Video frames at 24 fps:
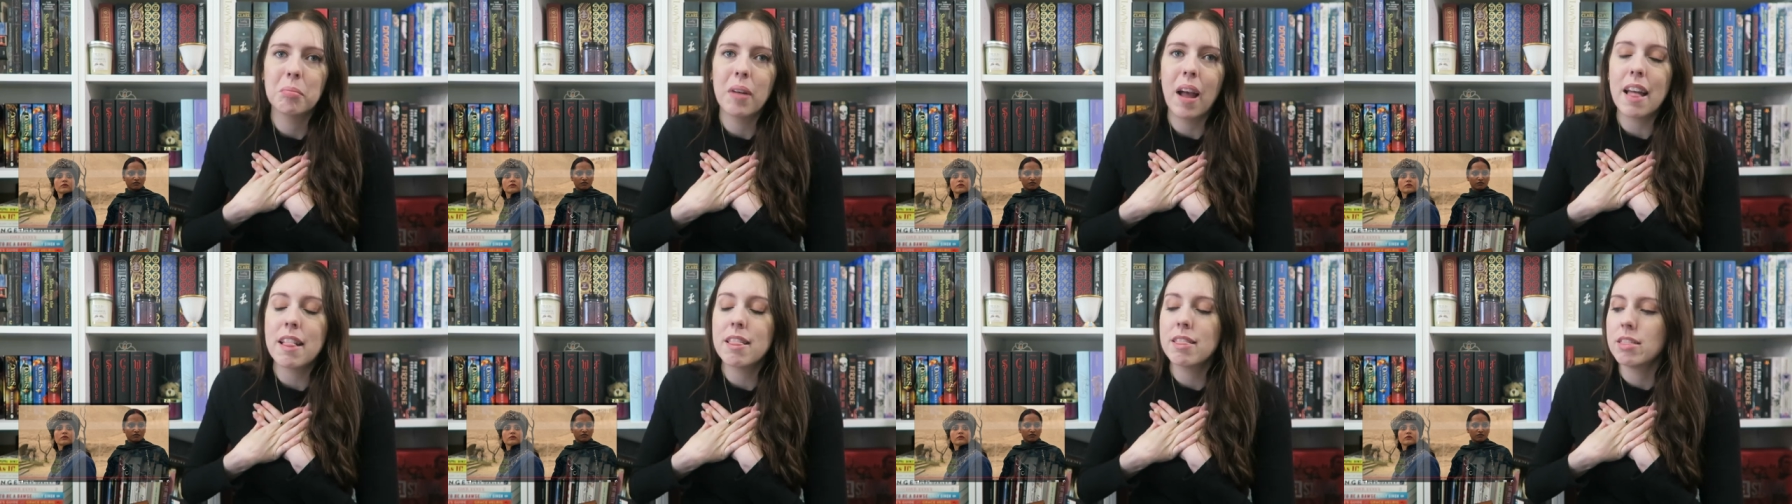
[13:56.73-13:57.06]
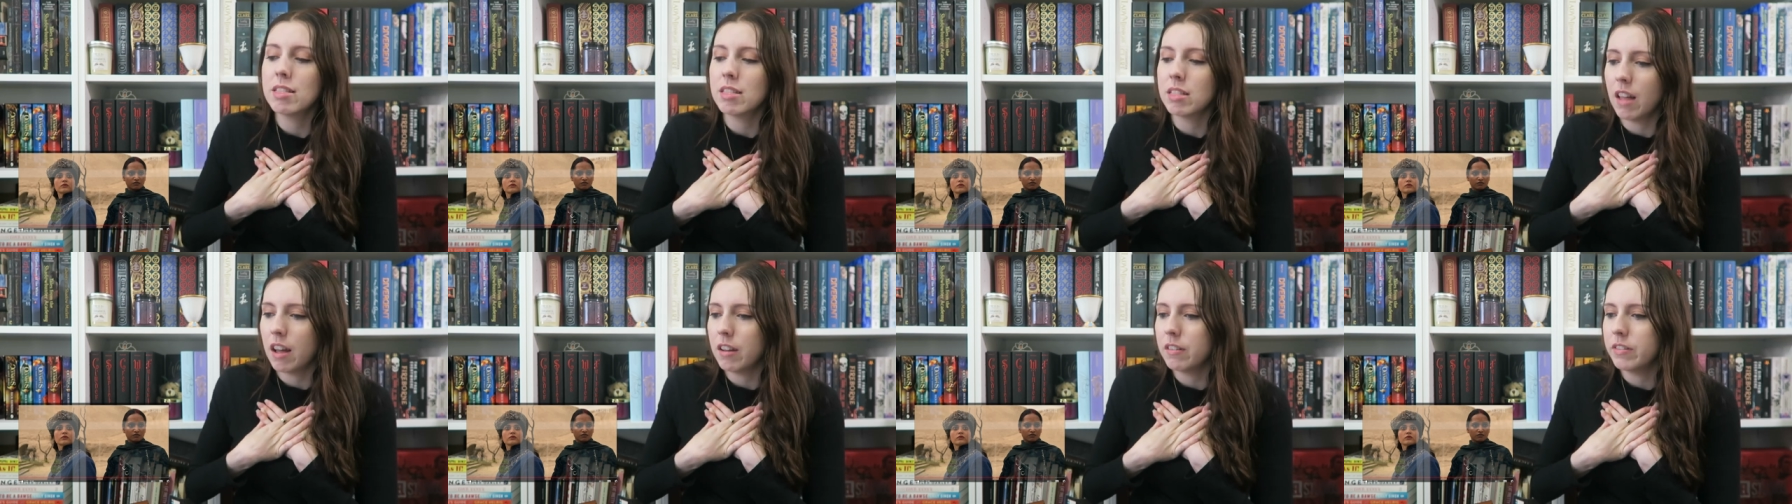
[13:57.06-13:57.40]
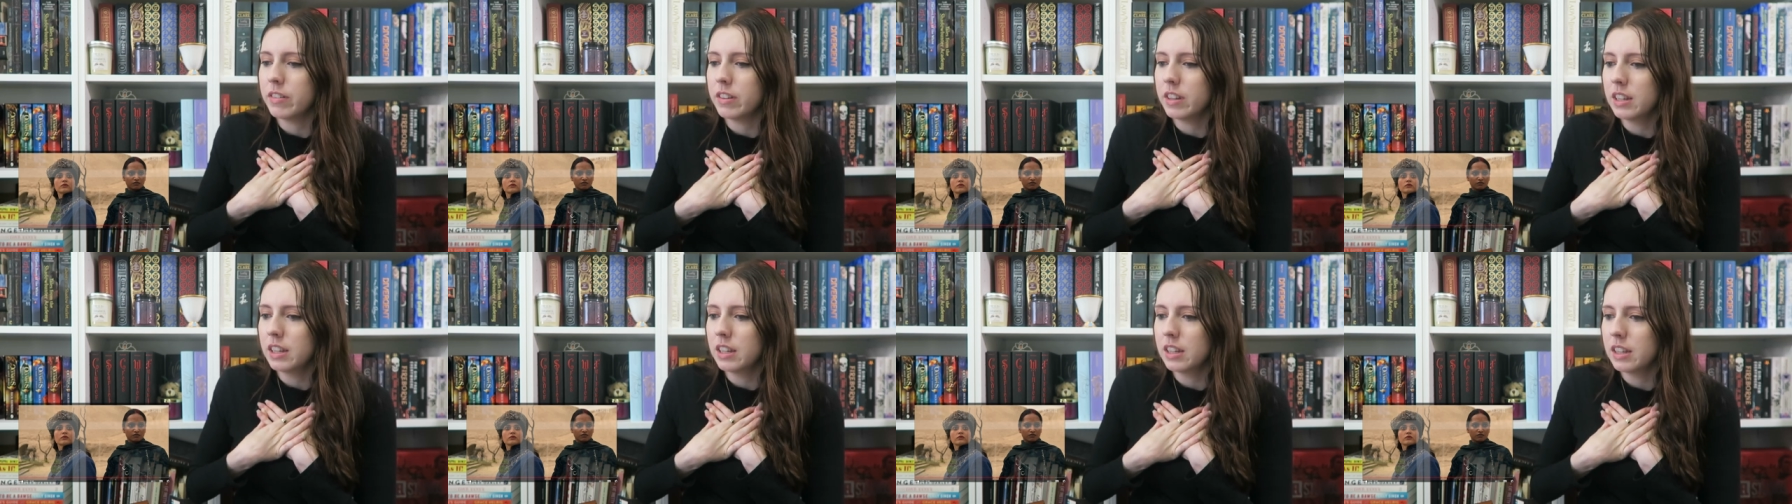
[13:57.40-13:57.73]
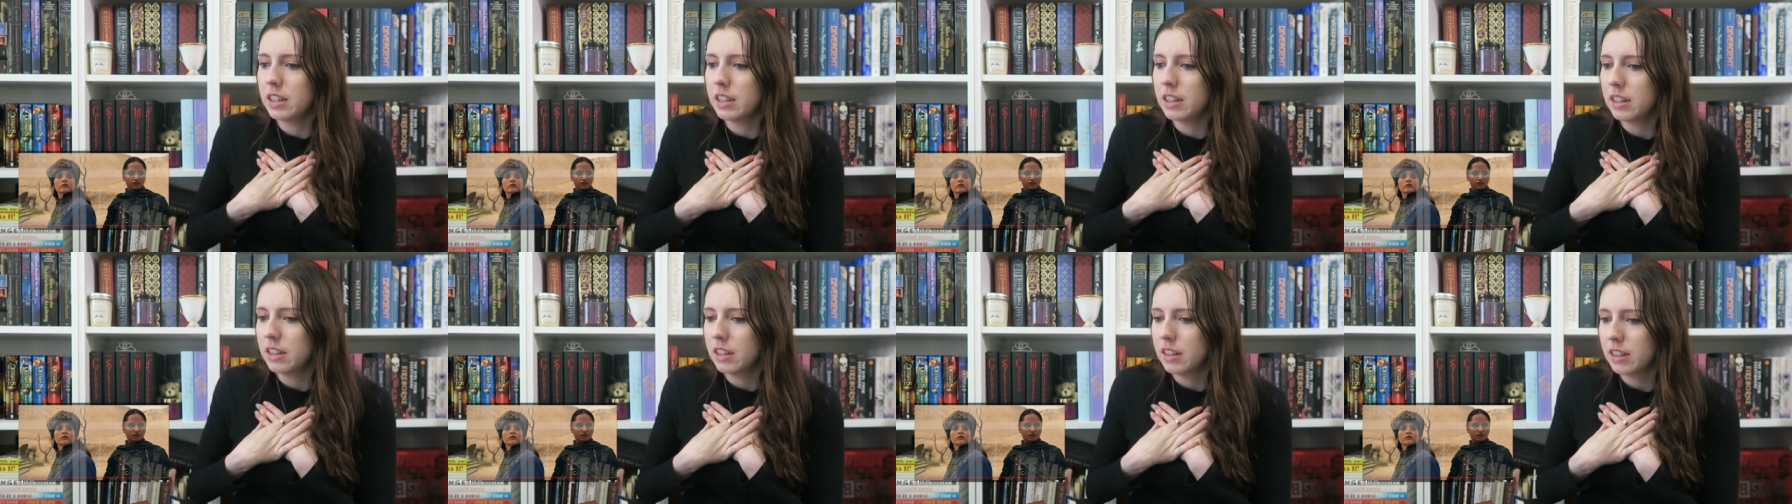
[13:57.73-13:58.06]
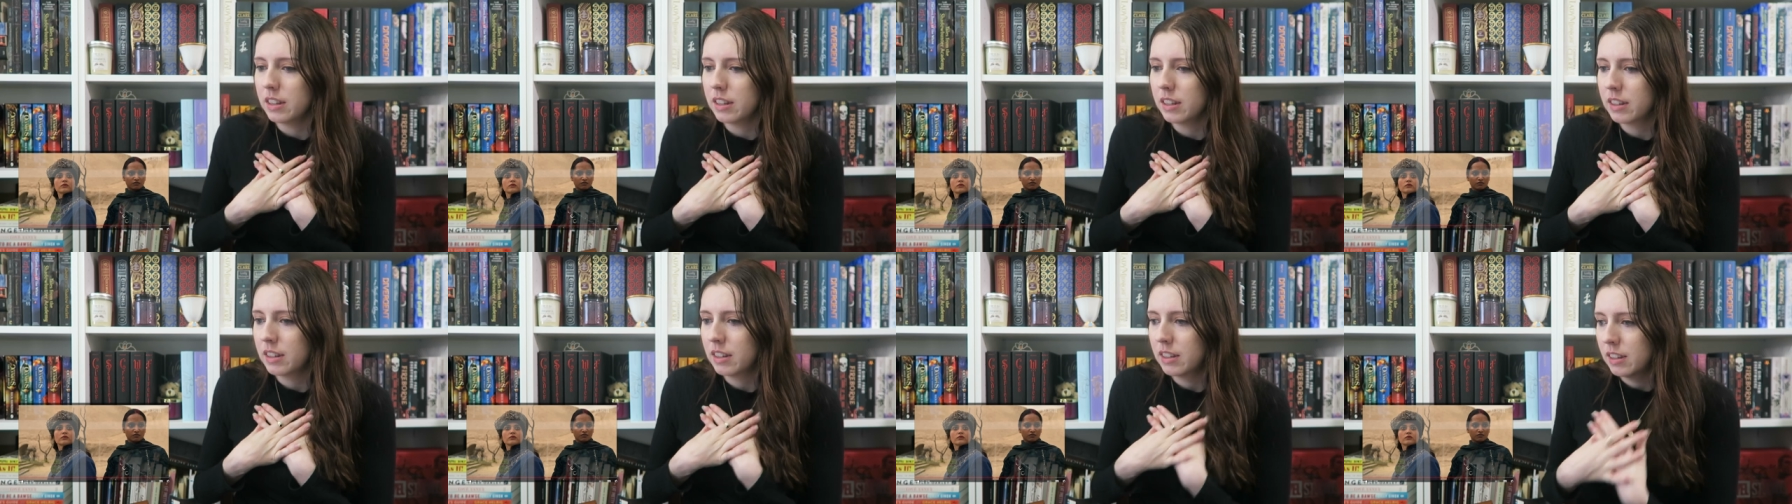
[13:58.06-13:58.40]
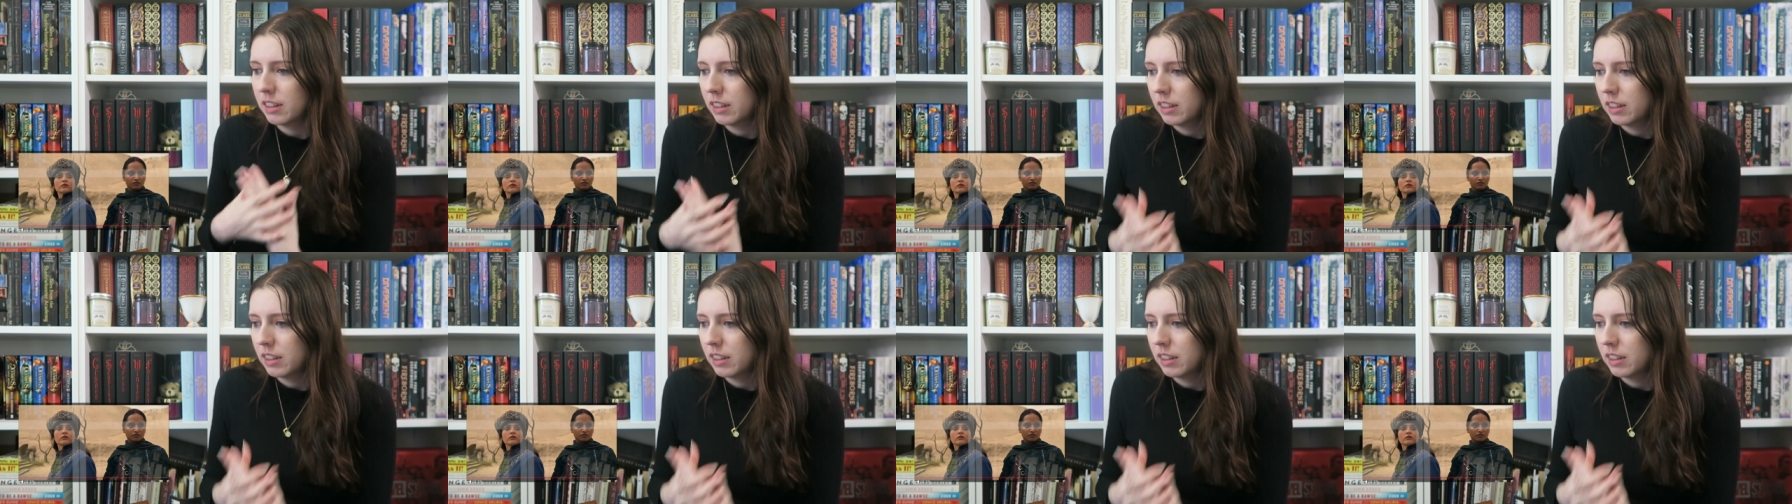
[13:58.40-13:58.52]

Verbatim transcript: I love it.